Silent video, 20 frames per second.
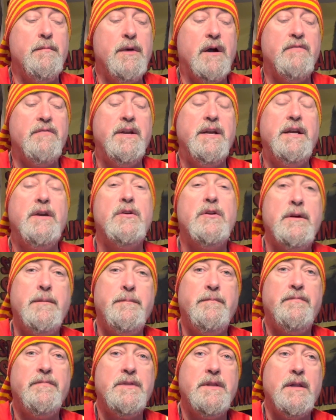Melvin
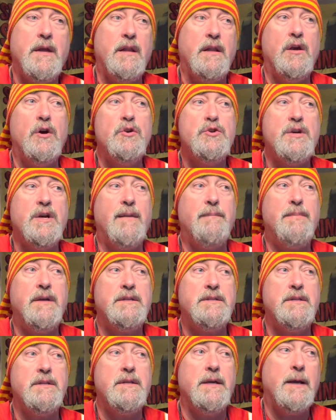Ingram, a low draft pick
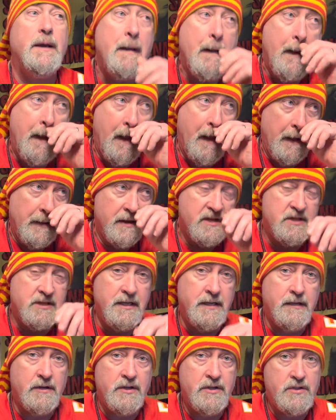to the
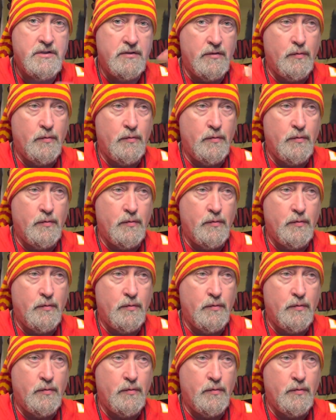Steelers.